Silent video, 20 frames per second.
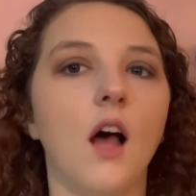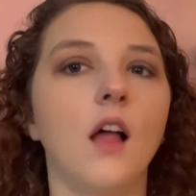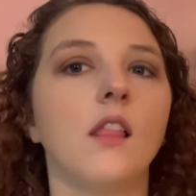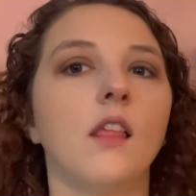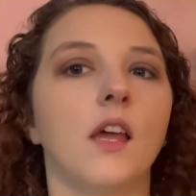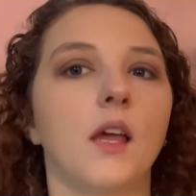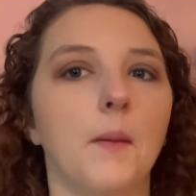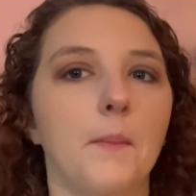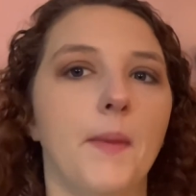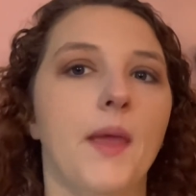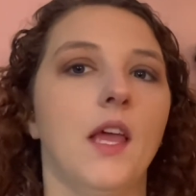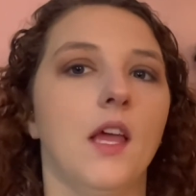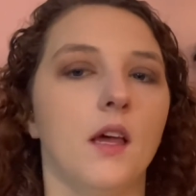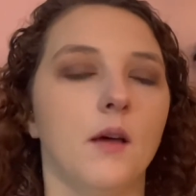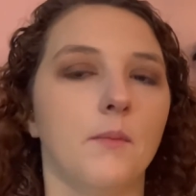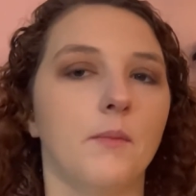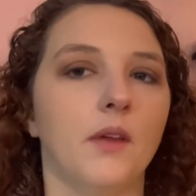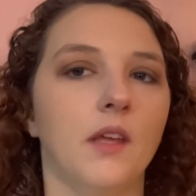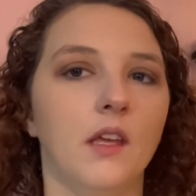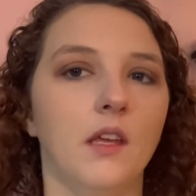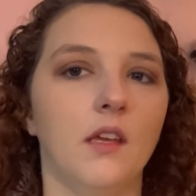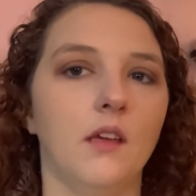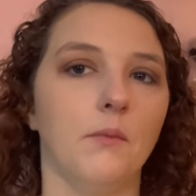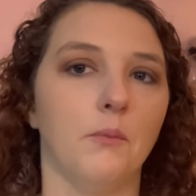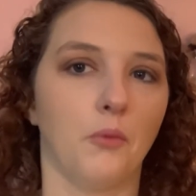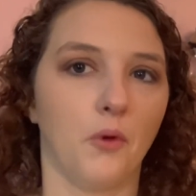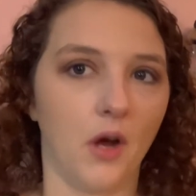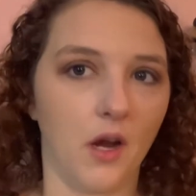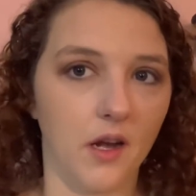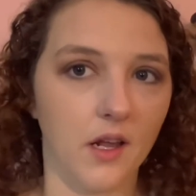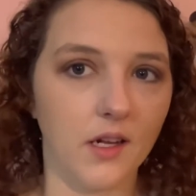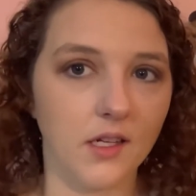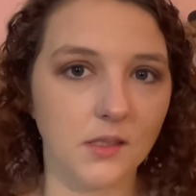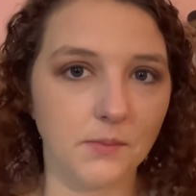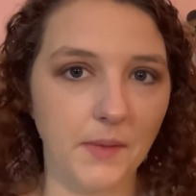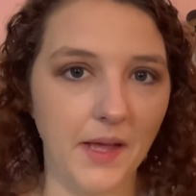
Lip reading: like, Makeup Geek products by